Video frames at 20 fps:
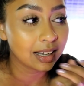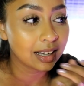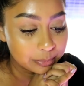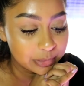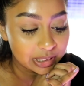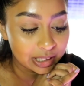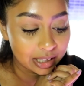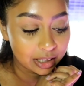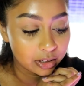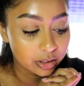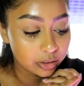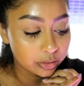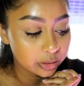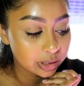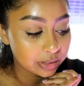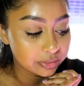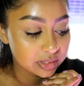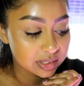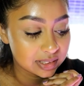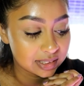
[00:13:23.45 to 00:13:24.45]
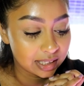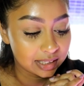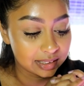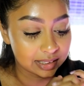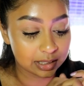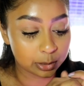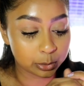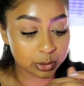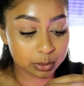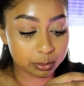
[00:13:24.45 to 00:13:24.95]
But yeah, I only have to say
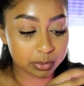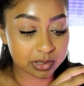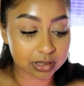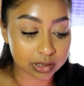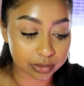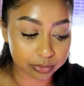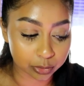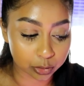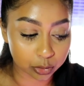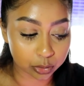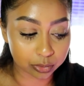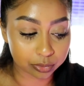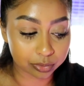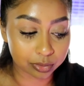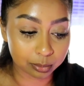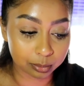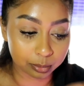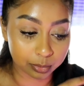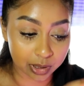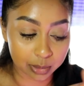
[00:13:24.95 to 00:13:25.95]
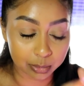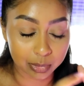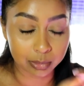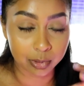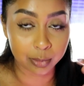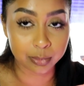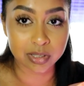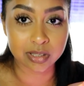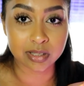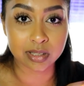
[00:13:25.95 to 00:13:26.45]
that it was a bit difficult for me and my
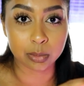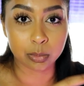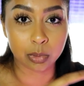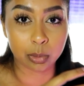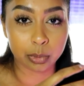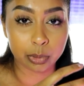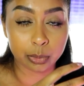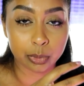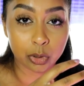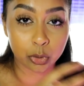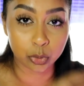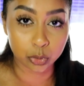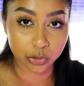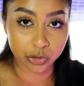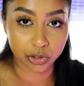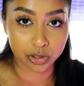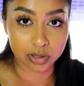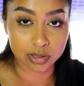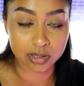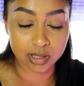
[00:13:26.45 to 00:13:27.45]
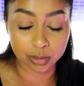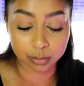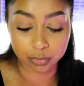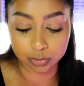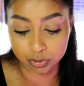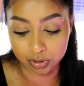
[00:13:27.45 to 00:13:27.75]
mum to see what we were ordering on the table,